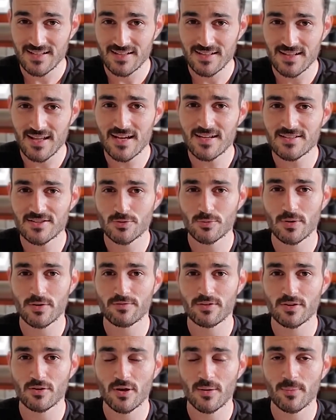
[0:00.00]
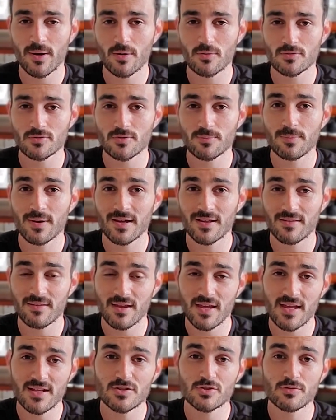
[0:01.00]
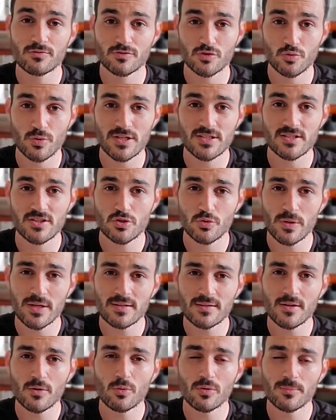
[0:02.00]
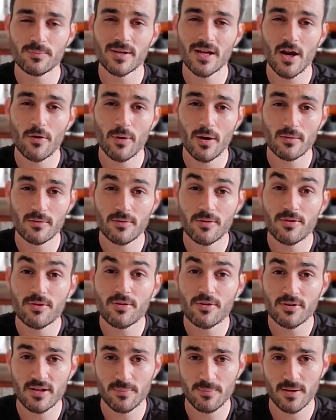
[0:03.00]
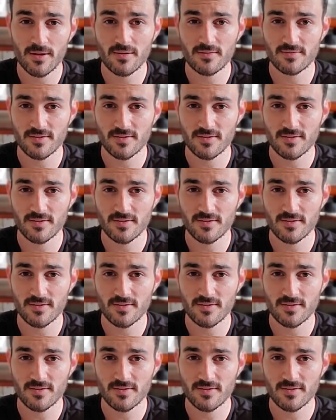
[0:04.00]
next revenue amount by the end of 2020 will be around $30 billion.